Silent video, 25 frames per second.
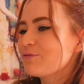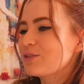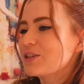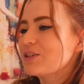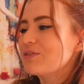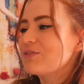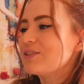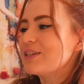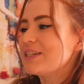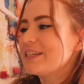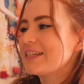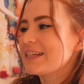
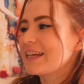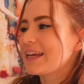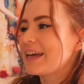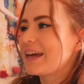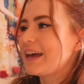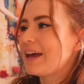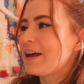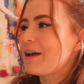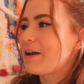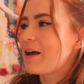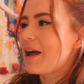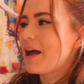rereading
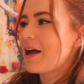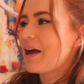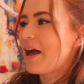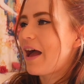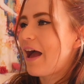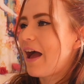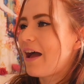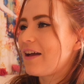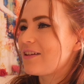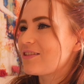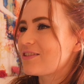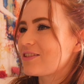it
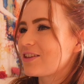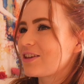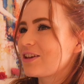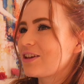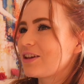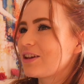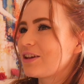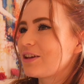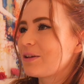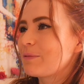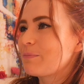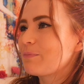as
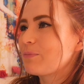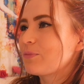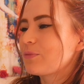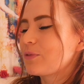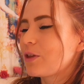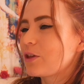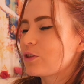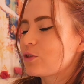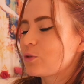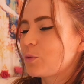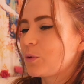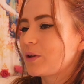a
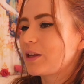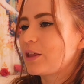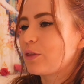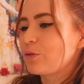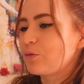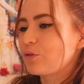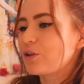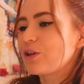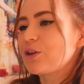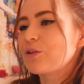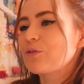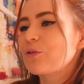
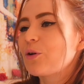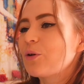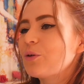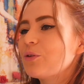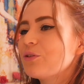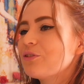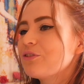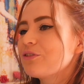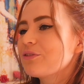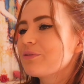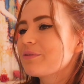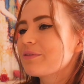
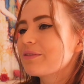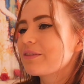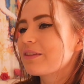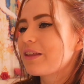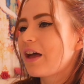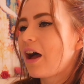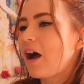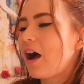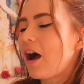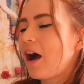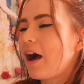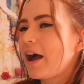23-year-old,
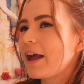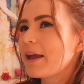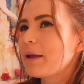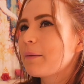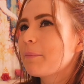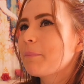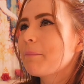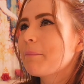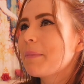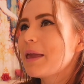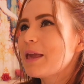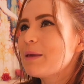I
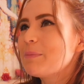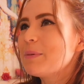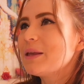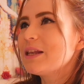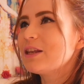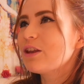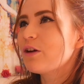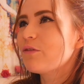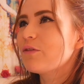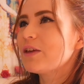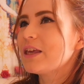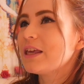maybe
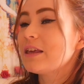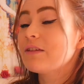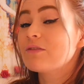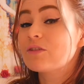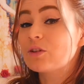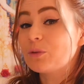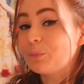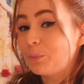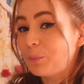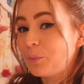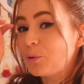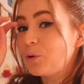love it
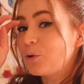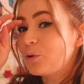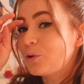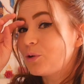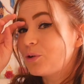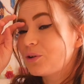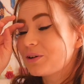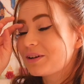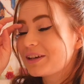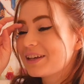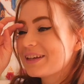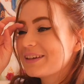even
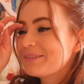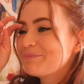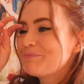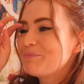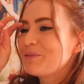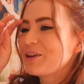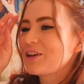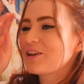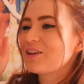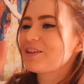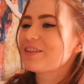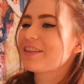more
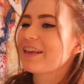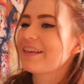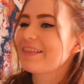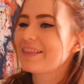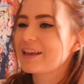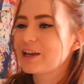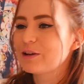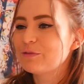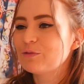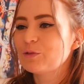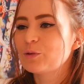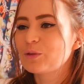because I
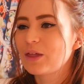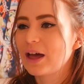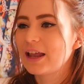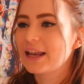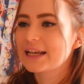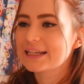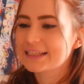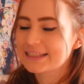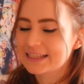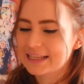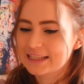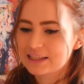think of all that
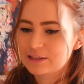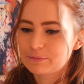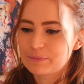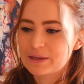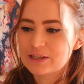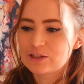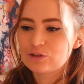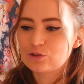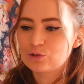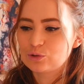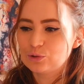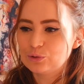like
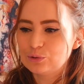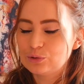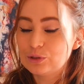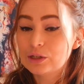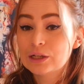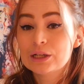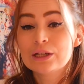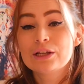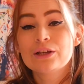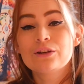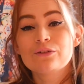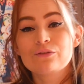sentimental
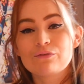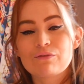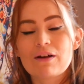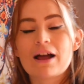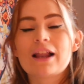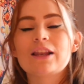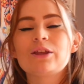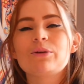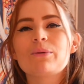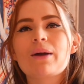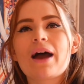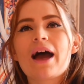
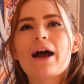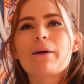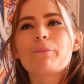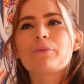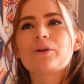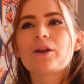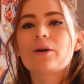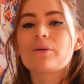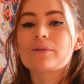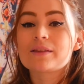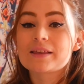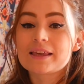value it had
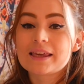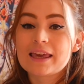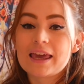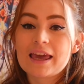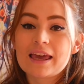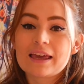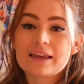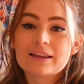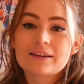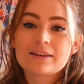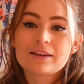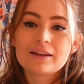when I was a
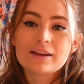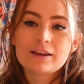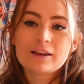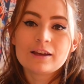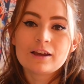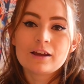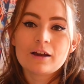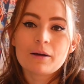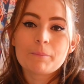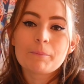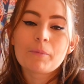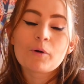kid.
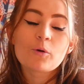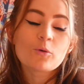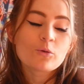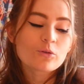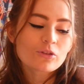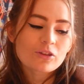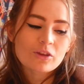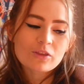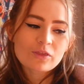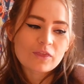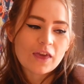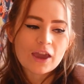But
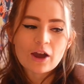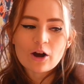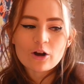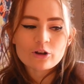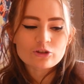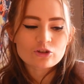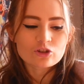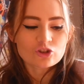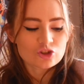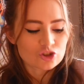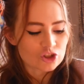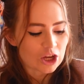also they are
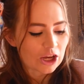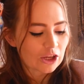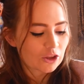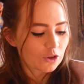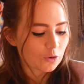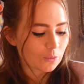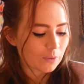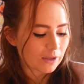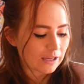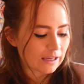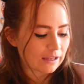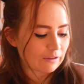just
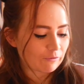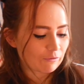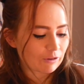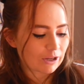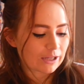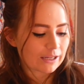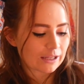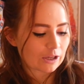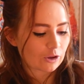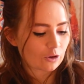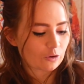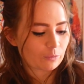genuinely
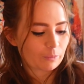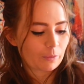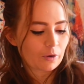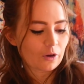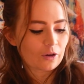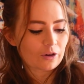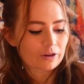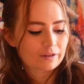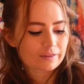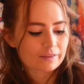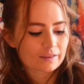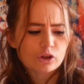really good
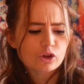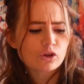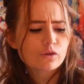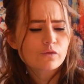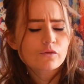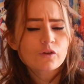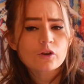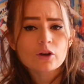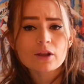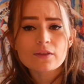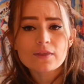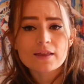books. Like, you
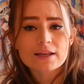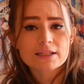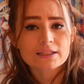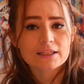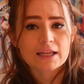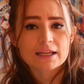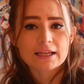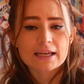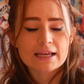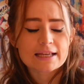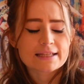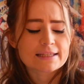follow this
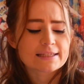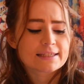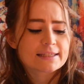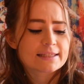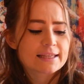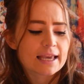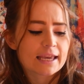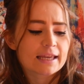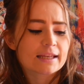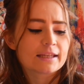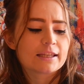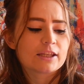like
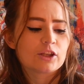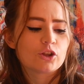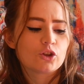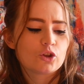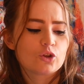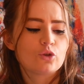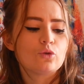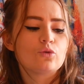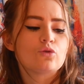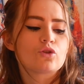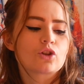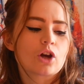insanely
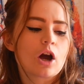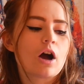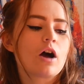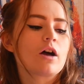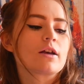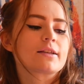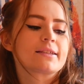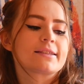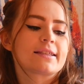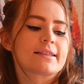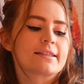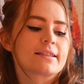huge
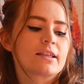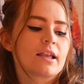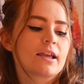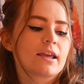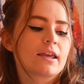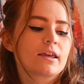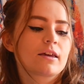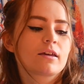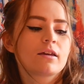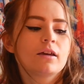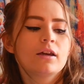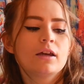cast. There's
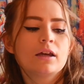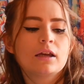like